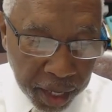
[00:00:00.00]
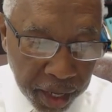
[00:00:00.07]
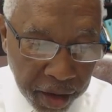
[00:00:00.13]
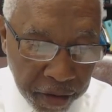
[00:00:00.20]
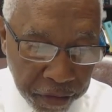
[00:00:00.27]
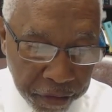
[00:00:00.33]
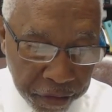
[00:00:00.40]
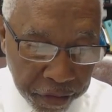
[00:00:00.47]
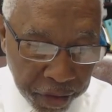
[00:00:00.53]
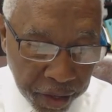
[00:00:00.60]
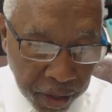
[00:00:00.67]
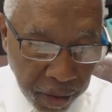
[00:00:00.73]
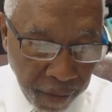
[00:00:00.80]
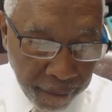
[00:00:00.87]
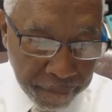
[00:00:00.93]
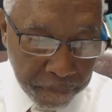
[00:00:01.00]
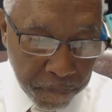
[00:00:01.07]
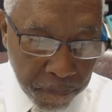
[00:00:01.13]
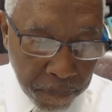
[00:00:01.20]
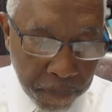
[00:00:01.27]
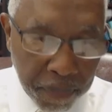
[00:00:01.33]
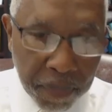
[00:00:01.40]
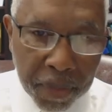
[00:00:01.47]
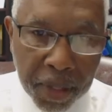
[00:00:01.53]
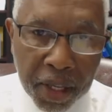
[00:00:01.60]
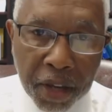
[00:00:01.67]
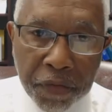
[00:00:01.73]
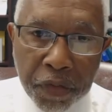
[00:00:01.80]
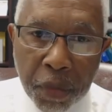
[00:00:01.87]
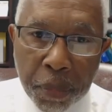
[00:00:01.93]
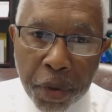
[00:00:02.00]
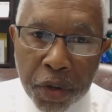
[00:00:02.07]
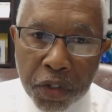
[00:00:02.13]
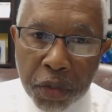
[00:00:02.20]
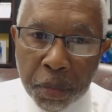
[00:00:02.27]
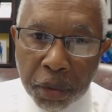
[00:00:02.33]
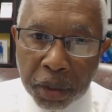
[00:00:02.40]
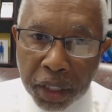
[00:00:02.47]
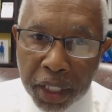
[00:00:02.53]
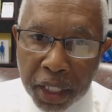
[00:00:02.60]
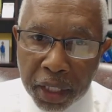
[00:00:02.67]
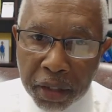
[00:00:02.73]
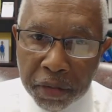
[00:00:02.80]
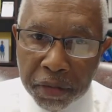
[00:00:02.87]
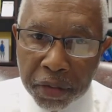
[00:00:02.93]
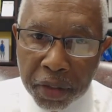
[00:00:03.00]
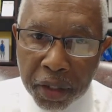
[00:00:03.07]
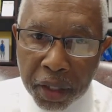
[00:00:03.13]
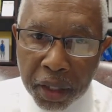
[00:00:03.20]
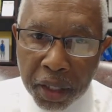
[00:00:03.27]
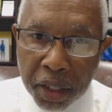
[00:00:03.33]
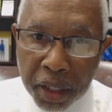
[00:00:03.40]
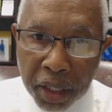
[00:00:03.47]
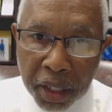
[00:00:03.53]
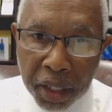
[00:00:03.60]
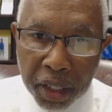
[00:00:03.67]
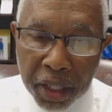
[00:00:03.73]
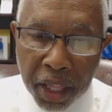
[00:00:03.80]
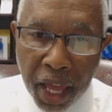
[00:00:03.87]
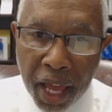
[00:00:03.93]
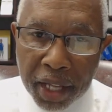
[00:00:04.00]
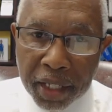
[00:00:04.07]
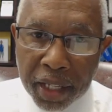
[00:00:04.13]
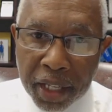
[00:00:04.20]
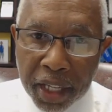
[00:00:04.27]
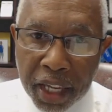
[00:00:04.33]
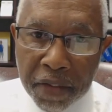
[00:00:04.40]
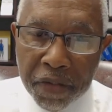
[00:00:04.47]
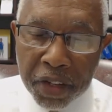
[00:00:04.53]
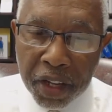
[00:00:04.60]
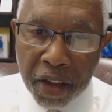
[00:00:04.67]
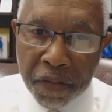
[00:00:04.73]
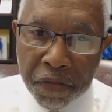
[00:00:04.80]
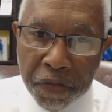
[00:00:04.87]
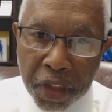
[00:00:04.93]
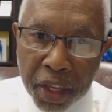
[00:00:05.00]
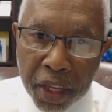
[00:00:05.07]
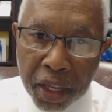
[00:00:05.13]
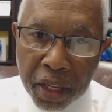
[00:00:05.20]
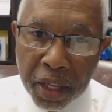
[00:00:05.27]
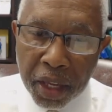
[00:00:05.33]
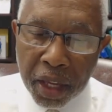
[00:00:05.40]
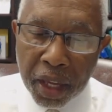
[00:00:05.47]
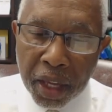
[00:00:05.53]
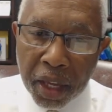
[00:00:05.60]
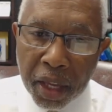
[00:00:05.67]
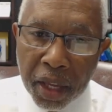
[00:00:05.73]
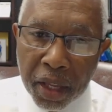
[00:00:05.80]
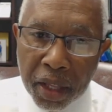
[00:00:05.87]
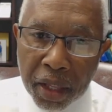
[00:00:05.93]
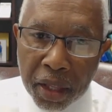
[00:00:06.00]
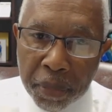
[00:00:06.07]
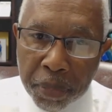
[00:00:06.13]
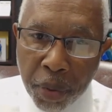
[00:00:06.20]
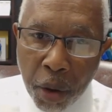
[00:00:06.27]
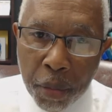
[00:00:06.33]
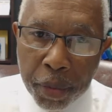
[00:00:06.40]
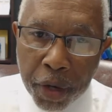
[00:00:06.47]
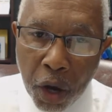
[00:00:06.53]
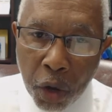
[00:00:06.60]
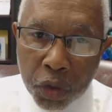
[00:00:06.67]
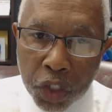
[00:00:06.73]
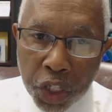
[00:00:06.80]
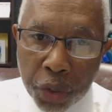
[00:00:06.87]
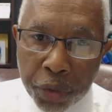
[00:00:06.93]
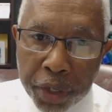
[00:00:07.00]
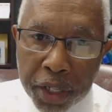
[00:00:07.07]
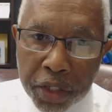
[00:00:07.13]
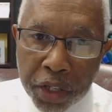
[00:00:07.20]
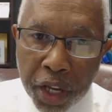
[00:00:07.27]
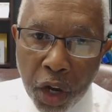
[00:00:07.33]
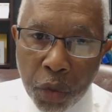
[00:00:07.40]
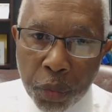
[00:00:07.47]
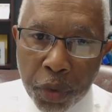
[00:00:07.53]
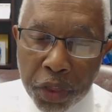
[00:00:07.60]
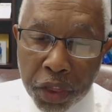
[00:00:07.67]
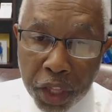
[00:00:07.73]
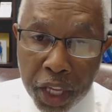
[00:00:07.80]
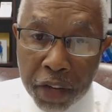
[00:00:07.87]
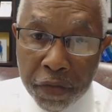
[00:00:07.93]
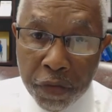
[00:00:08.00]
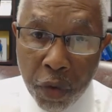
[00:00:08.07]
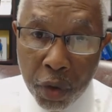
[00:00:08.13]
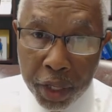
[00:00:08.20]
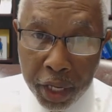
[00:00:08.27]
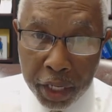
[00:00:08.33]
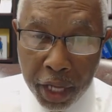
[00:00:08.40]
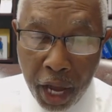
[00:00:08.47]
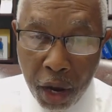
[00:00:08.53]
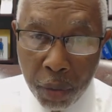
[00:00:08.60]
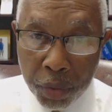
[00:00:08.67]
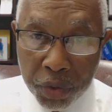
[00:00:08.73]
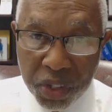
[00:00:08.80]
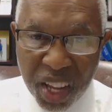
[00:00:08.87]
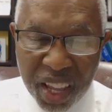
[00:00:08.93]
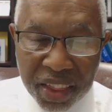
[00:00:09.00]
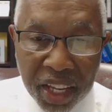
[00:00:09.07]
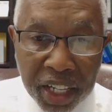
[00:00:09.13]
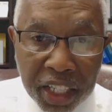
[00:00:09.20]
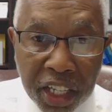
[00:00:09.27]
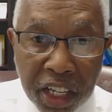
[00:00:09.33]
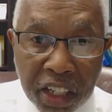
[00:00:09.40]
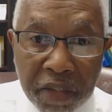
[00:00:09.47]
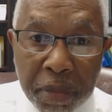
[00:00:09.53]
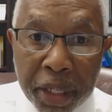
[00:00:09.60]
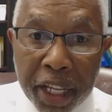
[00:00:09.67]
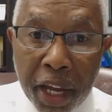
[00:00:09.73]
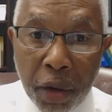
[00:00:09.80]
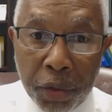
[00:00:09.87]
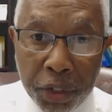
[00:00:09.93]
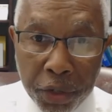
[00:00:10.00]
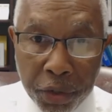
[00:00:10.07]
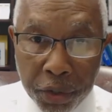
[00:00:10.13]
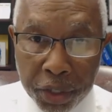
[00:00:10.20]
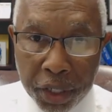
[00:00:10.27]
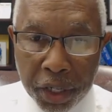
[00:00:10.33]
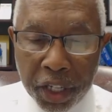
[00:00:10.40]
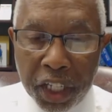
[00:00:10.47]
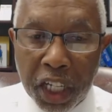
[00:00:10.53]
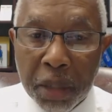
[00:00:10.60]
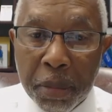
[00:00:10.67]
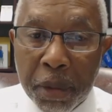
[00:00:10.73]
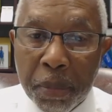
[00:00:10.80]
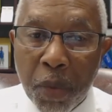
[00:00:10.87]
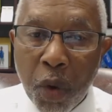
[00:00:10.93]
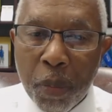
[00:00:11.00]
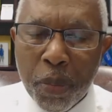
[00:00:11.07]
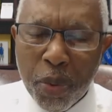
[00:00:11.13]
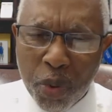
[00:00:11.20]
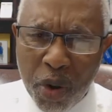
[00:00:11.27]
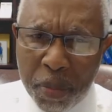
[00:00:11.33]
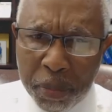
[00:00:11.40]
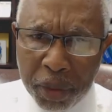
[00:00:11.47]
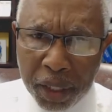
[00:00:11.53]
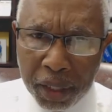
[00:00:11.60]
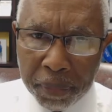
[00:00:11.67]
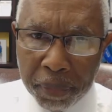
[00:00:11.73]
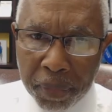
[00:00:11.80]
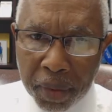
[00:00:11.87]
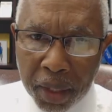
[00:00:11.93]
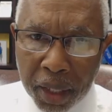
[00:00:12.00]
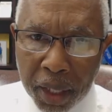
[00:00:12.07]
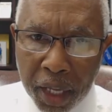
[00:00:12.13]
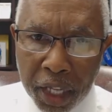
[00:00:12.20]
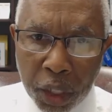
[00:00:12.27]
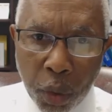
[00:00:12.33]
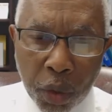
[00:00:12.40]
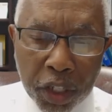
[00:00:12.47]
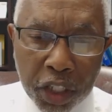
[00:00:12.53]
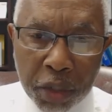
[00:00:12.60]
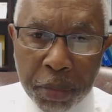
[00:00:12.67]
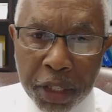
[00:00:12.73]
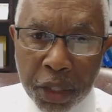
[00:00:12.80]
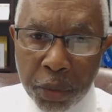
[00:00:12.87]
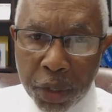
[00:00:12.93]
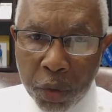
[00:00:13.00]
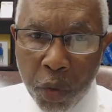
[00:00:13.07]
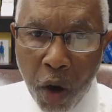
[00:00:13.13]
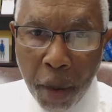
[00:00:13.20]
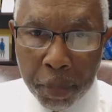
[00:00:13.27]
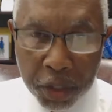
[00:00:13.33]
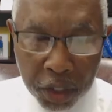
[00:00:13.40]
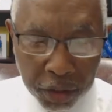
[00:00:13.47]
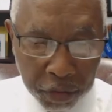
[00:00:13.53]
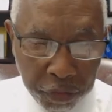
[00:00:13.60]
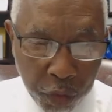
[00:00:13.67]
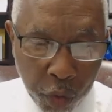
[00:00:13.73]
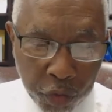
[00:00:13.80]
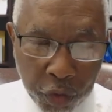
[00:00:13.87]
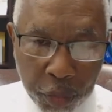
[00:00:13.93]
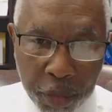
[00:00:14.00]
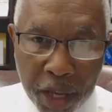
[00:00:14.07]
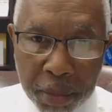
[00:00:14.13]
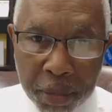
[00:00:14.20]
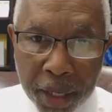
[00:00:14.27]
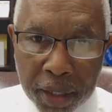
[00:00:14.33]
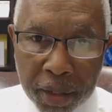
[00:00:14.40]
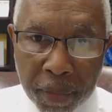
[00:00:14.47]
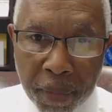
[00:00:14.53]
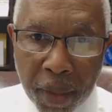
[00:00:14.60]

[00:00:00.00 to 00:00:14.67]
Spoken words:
If the person believes that even if the probable cause hearing is held within 48 hours, that it could have been held earlier, it could have been more promptly, in order to meet the requirements of the Fourth Amendment,